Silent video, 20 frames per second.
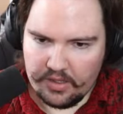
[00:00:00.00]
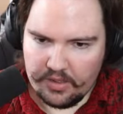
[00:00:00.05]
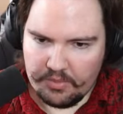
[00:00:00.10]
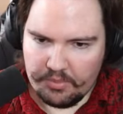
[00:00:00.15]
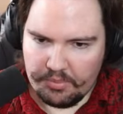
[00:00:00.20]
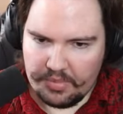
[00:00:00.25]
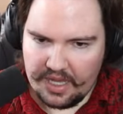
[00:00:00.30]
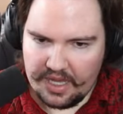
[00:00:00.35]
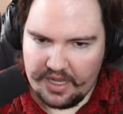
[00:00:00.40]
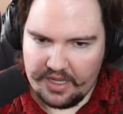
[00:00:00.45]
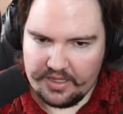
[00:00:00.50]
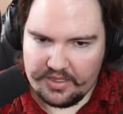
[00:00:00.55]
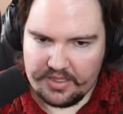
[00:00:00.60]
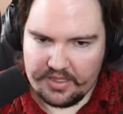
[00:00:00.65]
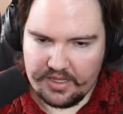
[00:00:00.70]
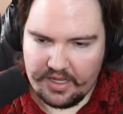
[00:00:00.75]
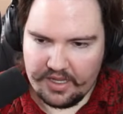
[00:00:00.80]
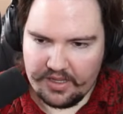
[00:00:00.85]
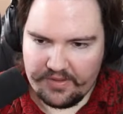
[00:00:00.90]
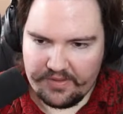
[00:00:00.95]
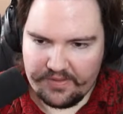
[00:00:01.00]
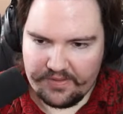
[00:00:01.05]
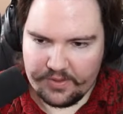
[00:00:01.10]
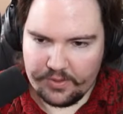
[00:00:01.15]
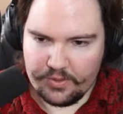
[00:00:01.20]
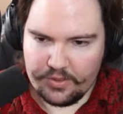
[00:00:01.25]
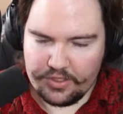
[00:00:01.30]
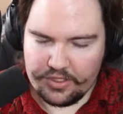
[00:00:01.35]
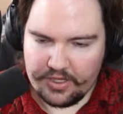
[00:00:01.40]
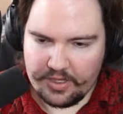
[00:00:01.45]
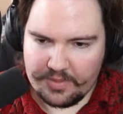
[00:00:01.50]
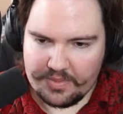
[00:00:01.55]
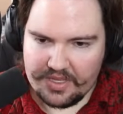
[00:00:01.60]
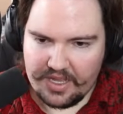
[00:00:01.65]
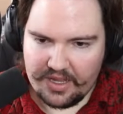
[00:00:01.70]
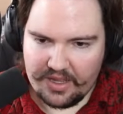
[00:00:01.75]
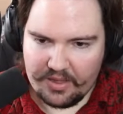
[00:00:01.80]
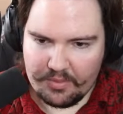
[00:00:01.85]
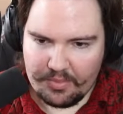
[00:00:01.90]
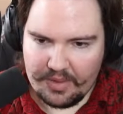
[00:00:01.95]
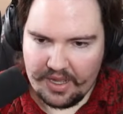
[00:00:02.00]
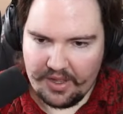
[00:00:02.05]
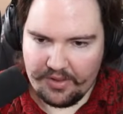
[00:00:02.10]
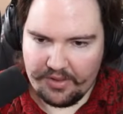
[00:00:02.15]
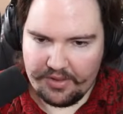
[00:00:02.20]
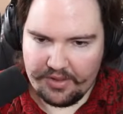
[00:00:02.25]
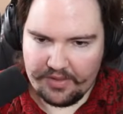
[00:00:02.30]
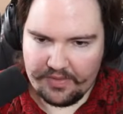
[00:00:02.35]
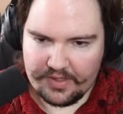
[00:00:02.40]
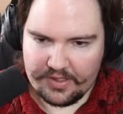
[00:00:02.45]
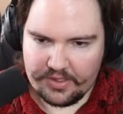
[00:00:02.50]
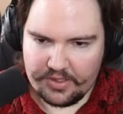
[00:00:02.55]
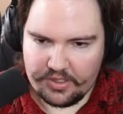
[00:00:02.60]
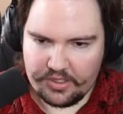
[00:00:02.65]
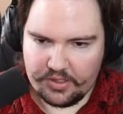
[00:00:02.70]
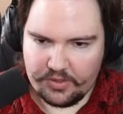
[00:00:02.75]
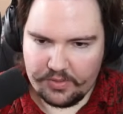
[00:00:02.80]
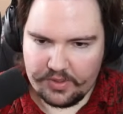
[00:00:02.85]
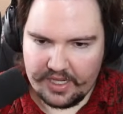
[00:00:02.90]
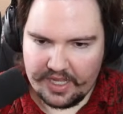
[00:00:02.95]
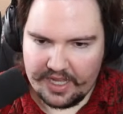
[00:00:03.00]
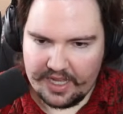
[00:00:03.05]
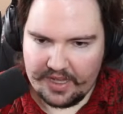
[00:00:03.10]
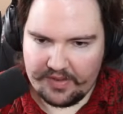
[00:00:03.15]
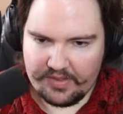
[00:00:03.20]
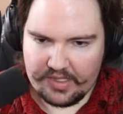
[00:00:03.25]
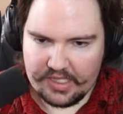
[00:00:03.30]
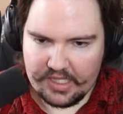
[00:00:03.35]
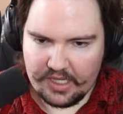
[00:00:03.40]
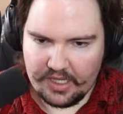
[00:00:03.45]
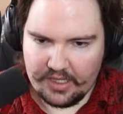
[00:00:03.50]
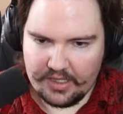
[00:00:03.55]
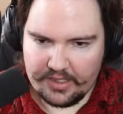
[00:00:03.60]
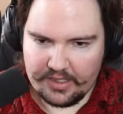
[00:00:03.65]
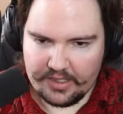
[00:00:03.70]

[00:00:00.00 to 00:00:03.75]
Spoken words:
Paint and food chips out of the mouth of a 2.5-ton